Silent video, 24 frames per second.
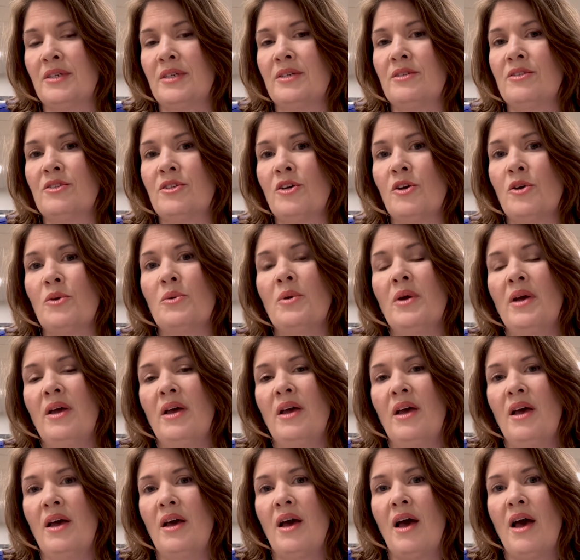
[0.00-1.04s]
And so
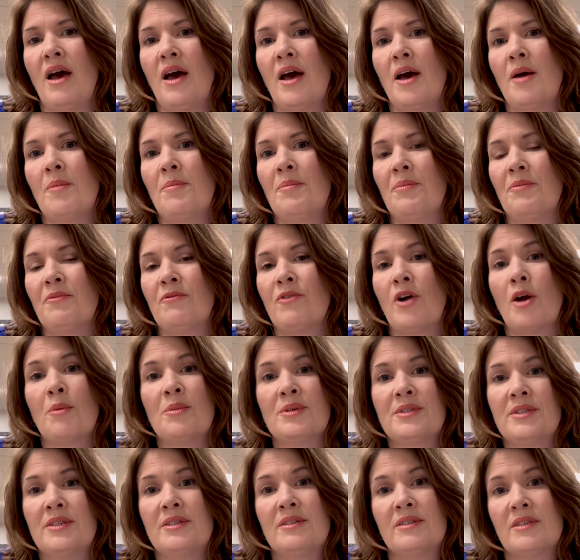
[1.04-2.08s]

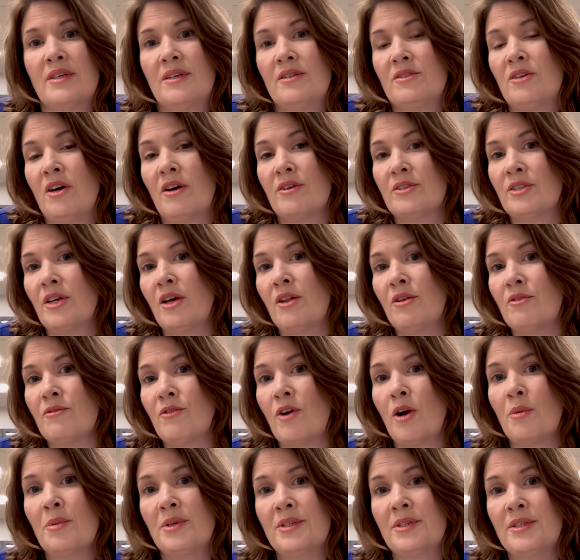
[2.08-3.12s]
pharmacists can talk to other
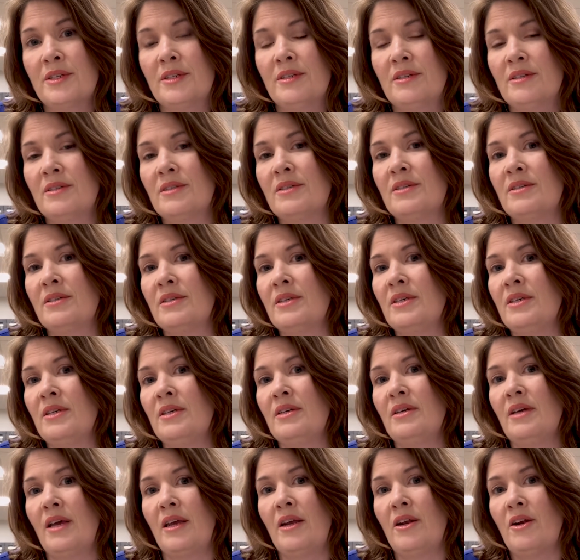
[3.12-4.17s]
pharmacists to
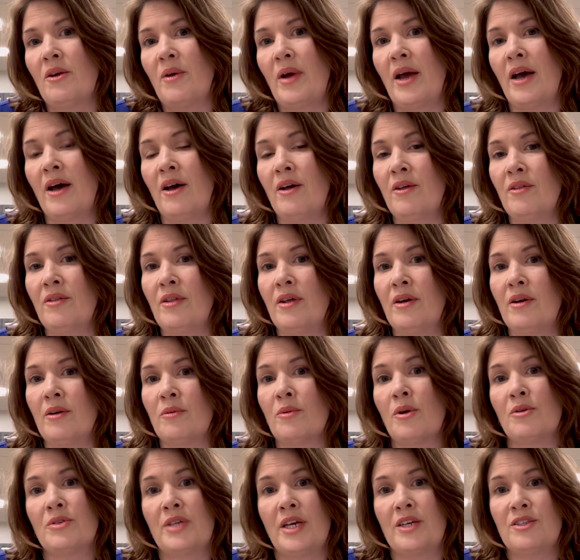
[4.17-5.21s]
see, how the
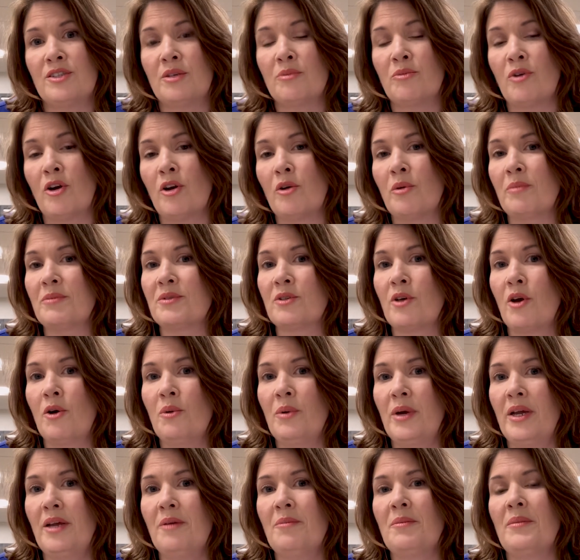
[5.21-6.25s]
rotation program is
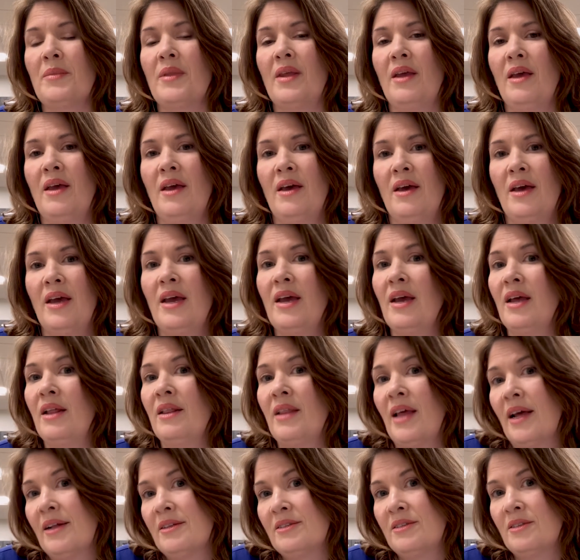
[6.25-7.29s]
going. And
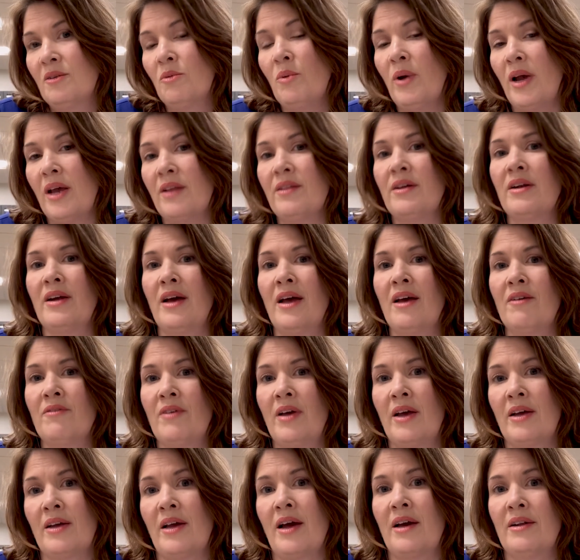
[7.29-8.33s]
that's the way that I have
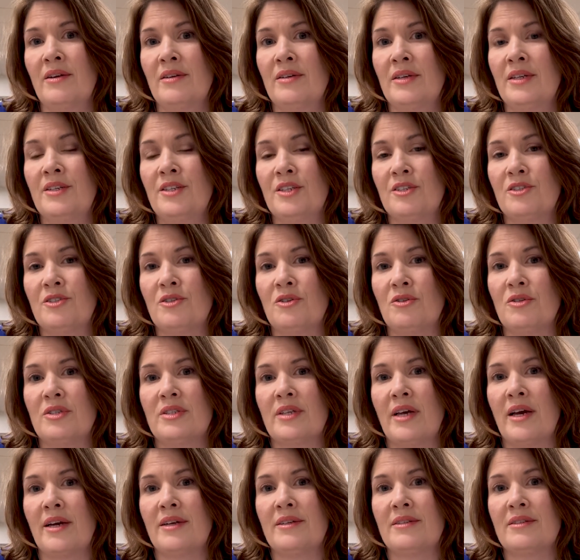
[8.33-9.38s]
gotten additional
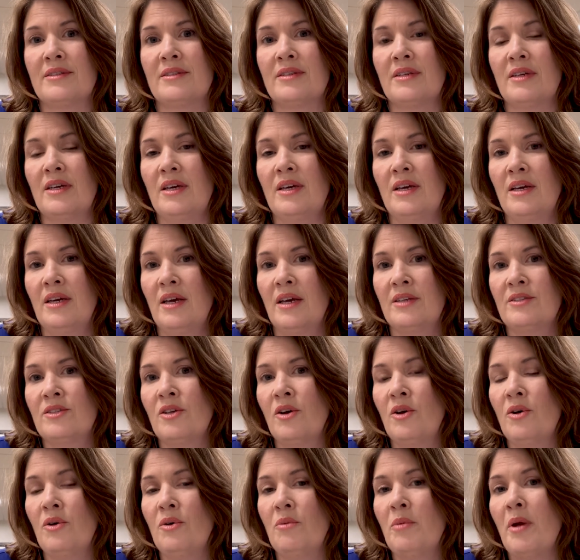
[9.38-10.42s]
sites.
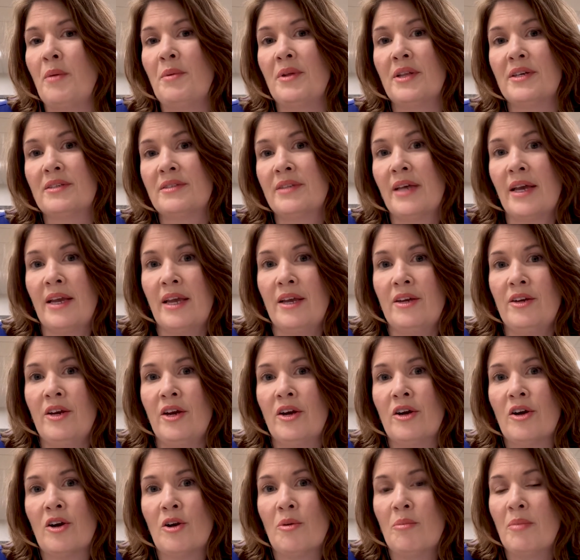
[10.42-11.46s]
So maybe the second
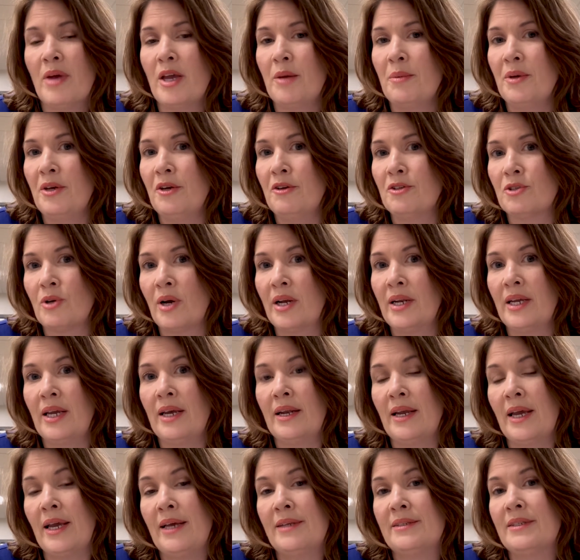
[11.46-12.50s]
year, maybe you try to get
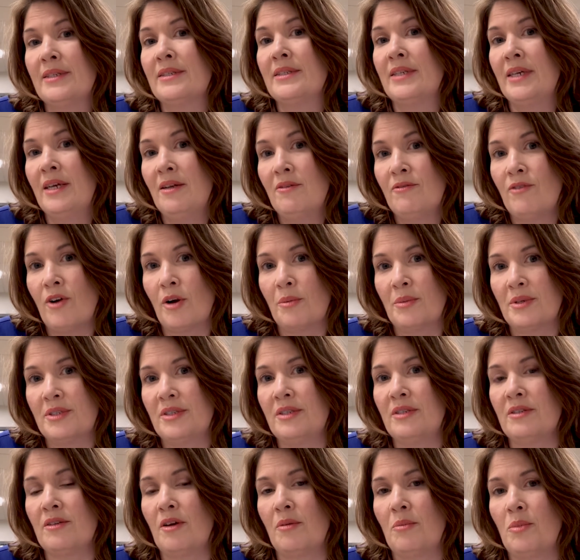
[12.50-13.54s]
8 to 10
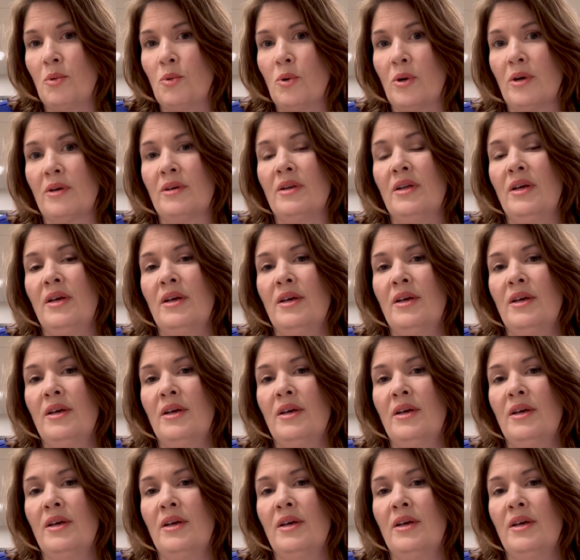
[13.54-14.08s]
pharmacies on board.